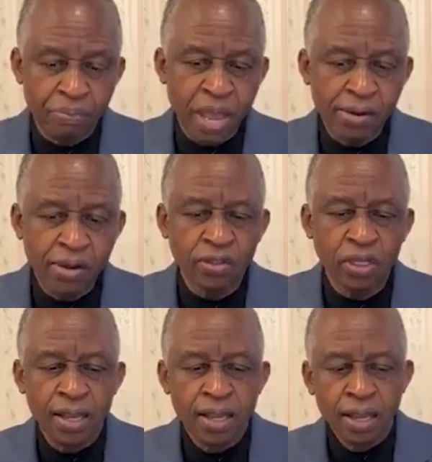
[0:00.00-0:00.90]

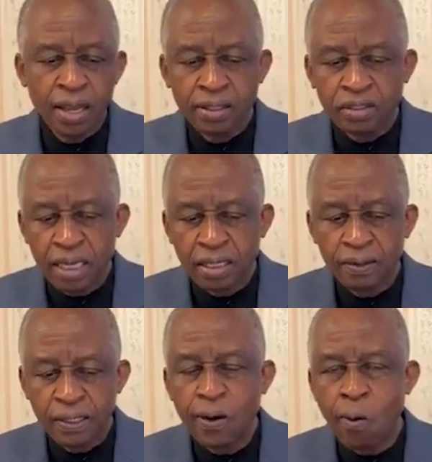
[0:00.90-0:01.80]
rebellious.
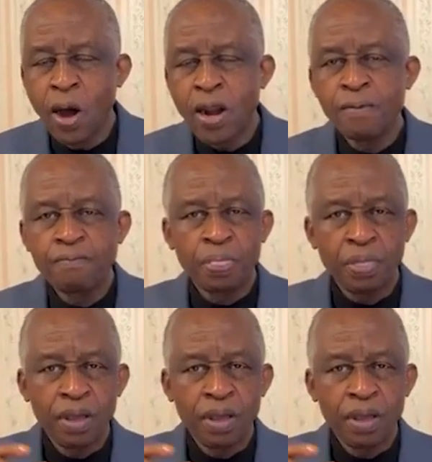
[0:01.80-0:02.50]
Say, you know what?